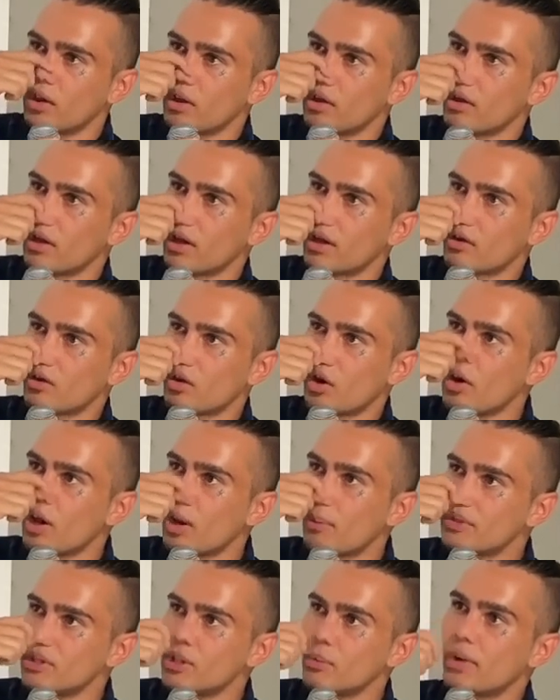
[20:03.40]
Like growing
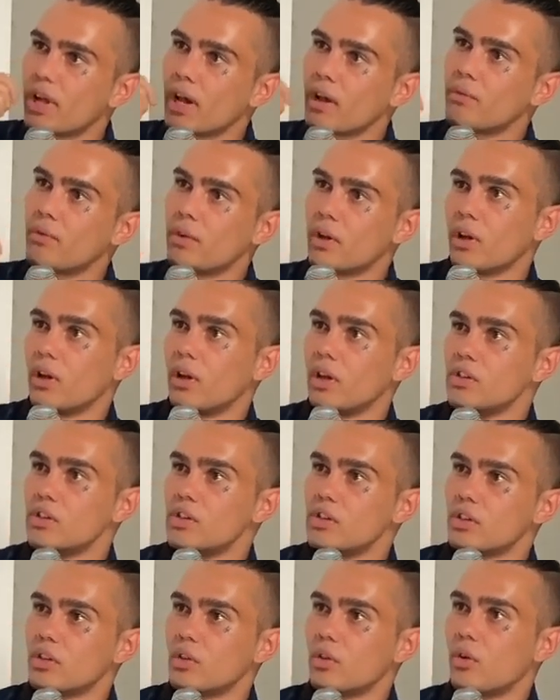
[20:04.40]
up as a black fella, I
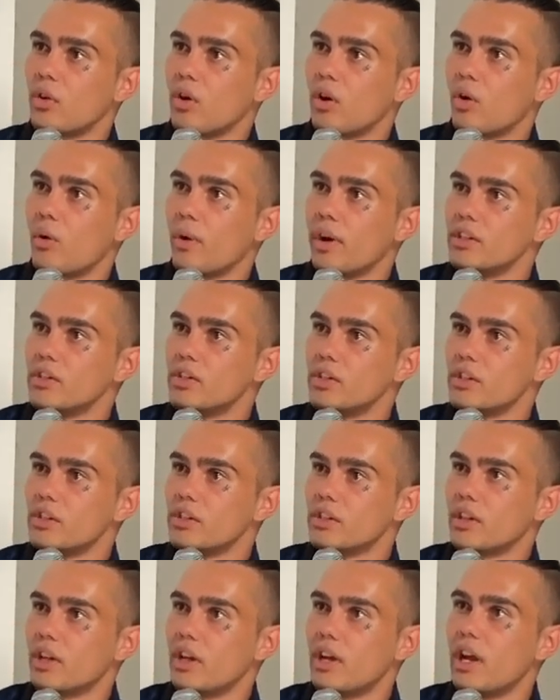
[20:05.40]
just always
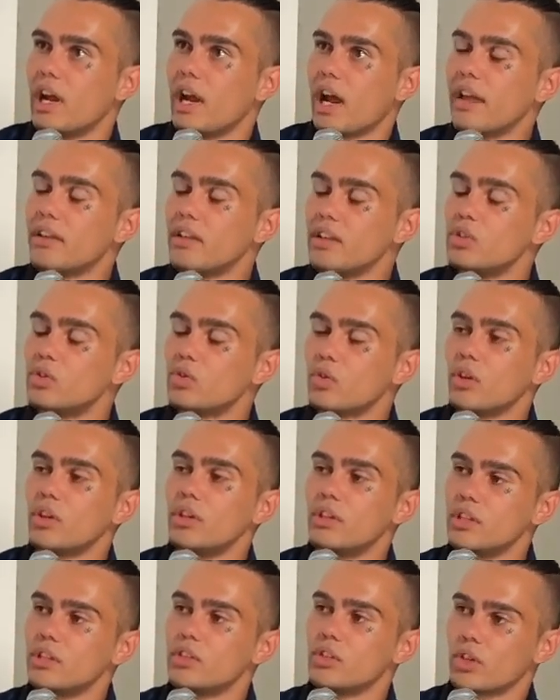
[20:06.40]
just had this sort
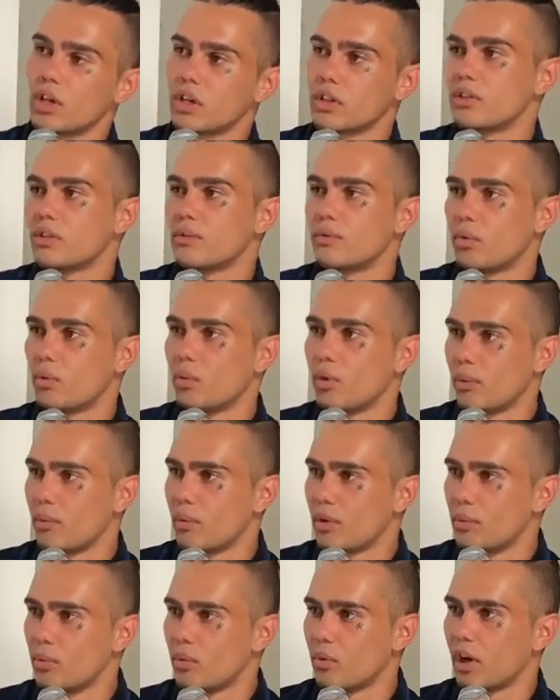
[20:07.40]
of distrust for white
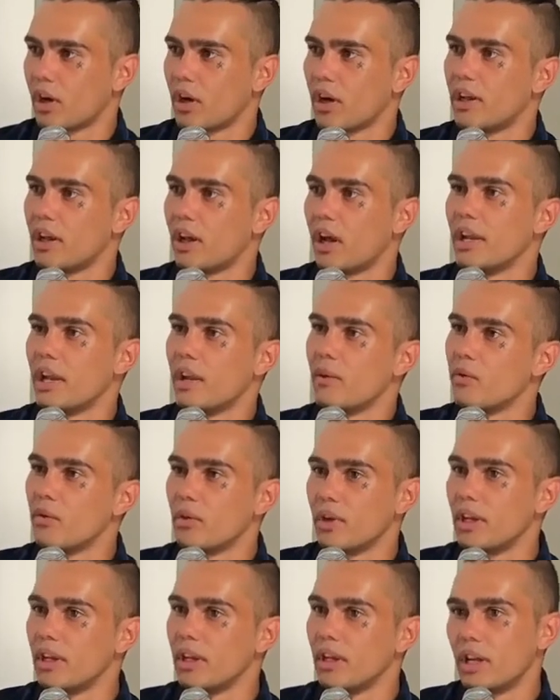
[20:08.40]
people. Like I never
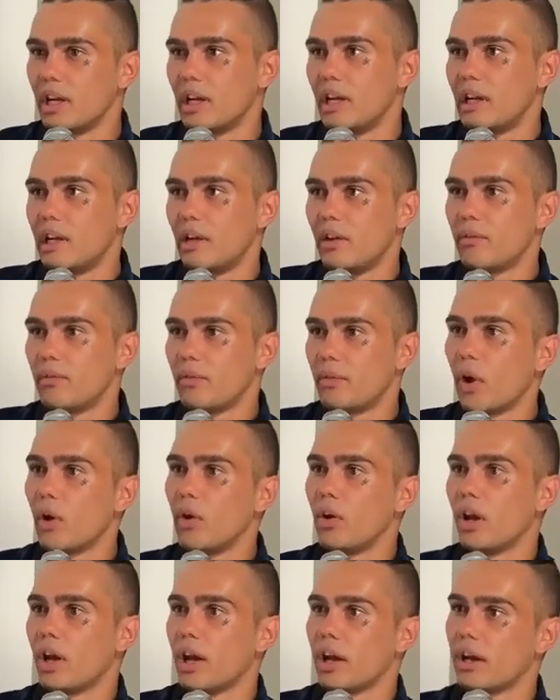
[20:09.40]
really
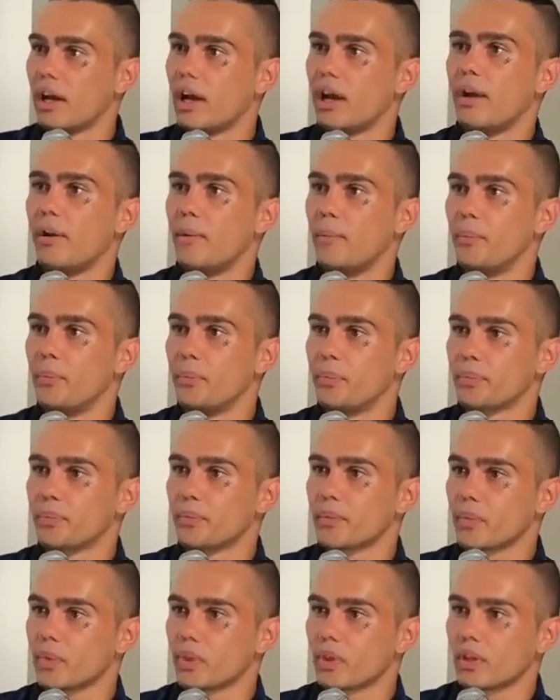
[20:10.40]
felt like
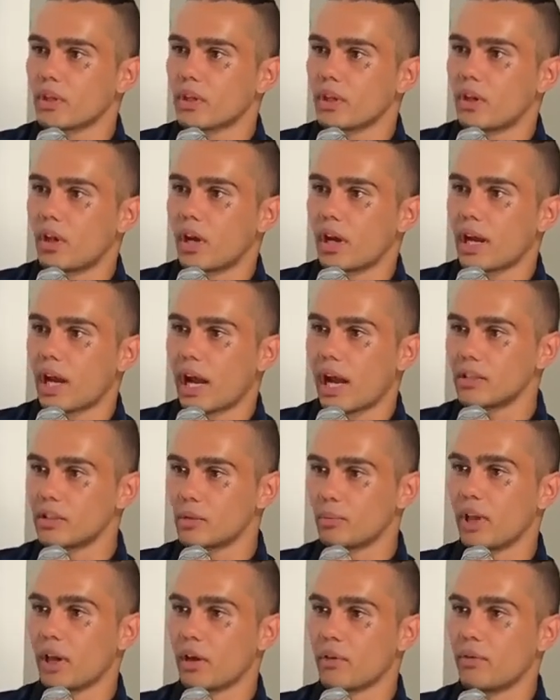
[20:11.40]
as a
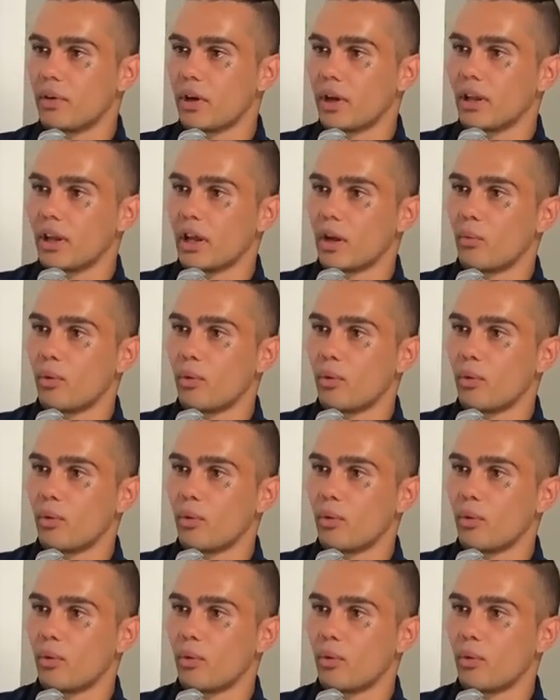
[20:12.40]
black fella, like